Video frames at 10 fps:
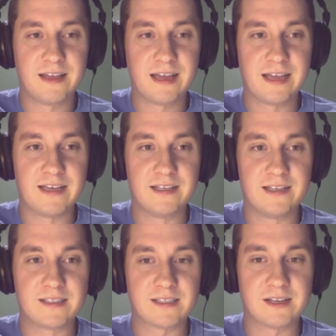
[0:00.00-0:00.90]

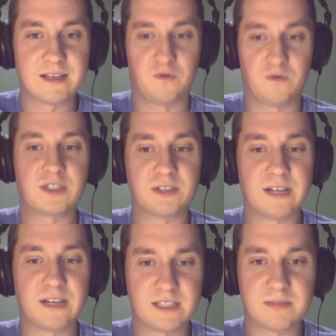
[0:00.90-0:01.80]
is a
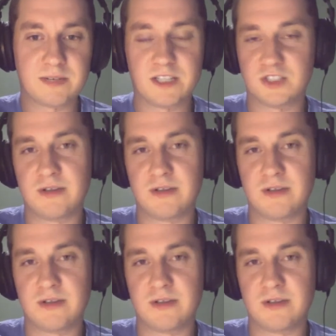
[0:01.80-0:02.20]
frustrating experience.